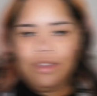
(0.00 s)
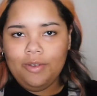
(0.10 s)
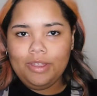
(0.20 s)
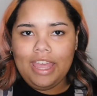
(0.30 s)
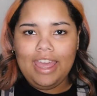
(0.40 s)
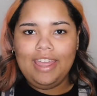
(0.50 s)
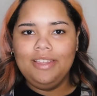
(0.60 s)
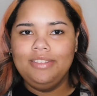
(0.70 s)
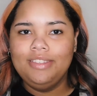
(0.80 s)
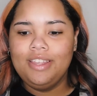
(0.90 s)
Okay,
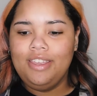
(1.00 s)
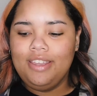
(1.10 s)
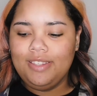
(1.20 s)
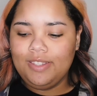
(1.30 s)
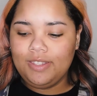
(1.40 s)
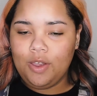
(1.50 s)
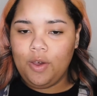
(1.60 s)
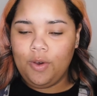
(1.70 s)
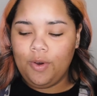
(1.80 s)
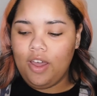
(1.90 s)

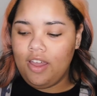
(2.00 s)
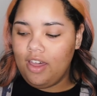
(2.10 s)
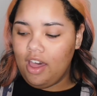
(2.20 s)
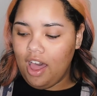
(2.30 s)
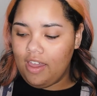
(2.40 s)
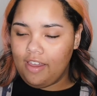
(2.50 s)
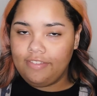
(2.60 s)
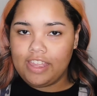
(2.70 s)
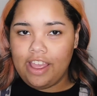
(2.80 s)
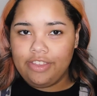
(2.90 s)
so I
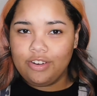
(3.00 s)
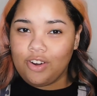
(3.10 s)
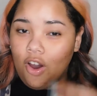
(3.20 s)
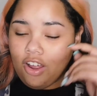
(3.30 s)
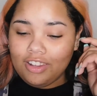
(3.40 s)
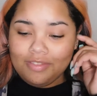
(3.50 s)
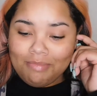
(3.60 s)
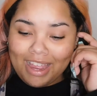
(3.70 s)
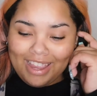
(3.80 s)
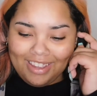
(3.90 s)
have gathered all of
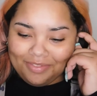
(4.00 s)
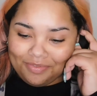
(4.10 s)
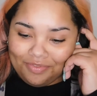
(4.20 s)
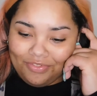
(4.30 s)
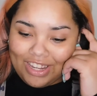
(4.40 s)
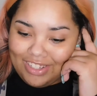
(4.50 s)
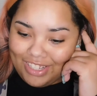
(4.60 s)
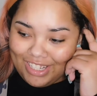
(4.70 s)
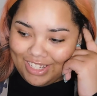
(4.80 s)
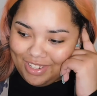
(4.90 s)
my
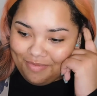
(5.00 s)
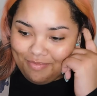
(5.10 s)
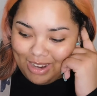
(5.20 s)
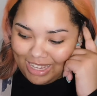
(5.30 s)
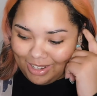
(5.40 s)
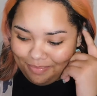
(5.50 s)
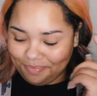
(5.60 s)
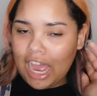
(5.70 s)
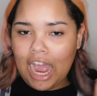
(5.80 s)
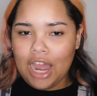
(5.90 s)
Fenty makeup.
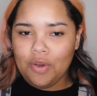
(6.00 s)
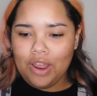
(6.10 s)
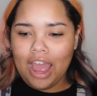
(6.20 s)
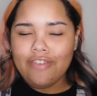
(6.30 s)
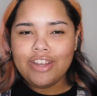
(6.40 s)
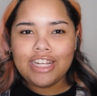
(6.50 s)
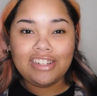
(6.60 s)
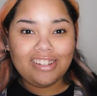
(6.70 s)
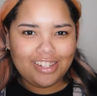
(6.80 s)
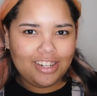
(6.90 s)
I don't have a
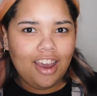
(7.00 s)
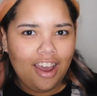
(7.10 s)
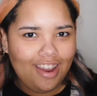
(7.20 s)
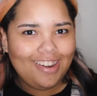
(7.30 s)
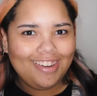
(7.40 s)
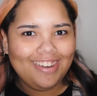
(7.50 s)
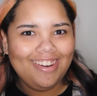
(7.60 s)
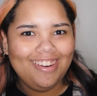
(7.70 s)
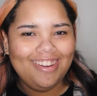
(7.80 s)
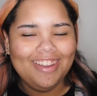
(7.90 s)
ton,
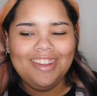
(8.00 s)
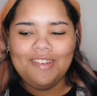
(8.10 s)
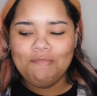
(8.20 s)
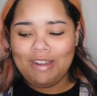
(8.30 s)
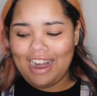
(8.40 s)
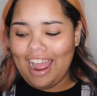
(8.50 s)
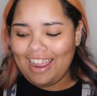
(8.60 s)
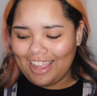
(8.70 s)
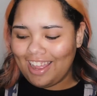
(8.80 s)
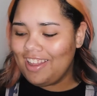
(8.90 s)
but I
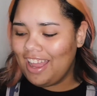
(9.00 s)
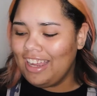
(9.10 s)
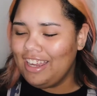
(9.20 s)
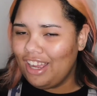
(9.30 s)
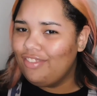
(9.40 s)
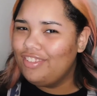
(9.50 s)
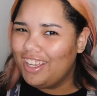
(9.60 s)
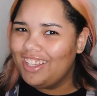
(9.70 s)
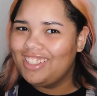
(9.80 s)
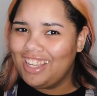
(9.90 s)

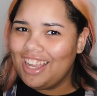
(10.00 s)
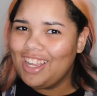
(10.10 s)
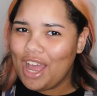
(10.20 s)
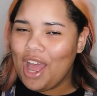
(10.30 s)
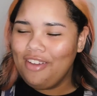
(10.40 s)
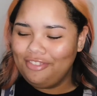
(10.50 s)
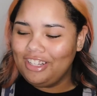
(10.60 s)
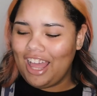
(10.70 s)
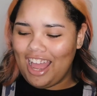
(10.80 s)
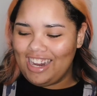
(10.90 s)
have a
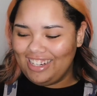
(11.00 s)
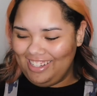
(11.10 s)
lot.